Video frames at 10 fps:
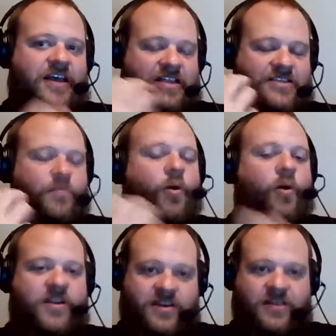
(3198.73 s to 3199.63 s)
It's a
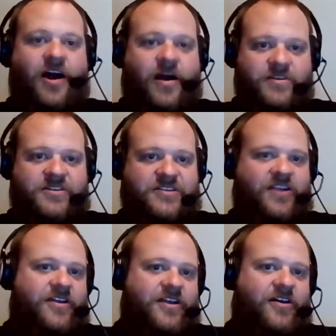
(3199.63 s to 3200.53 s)
poignant
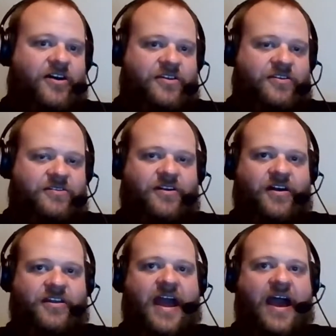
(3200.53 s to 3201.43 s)
commentary on
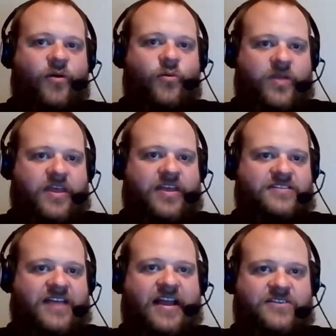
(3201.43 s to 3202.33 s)
how we
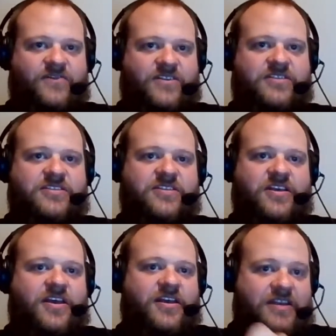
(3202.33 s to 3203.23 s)
as activists
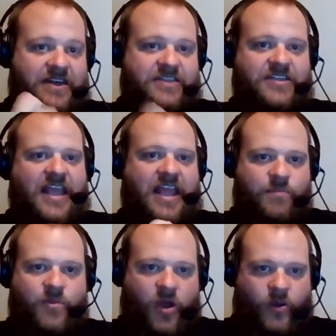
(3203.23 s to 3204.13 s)
need to keep
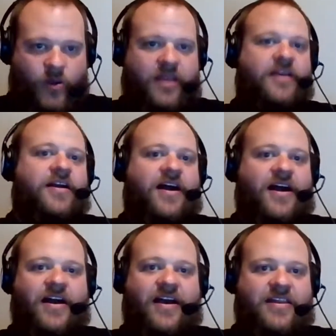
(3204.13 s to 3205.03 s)
going
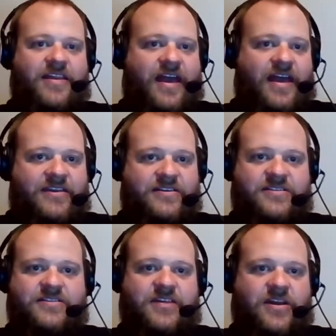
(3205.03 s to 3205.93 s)
and
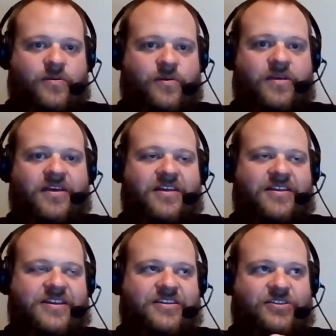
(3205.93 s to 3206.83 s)

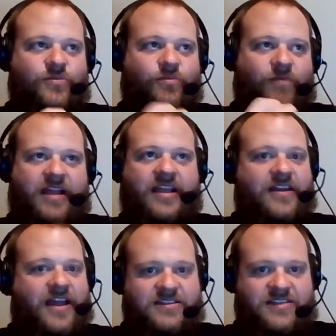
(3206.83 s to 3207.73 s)
need to
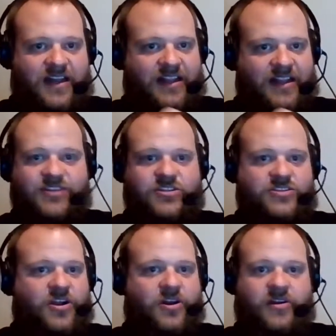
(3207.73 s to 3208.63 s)
recognize that
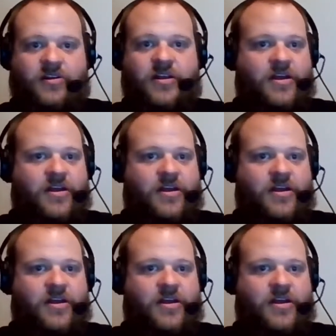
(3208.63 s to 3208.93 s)
elections are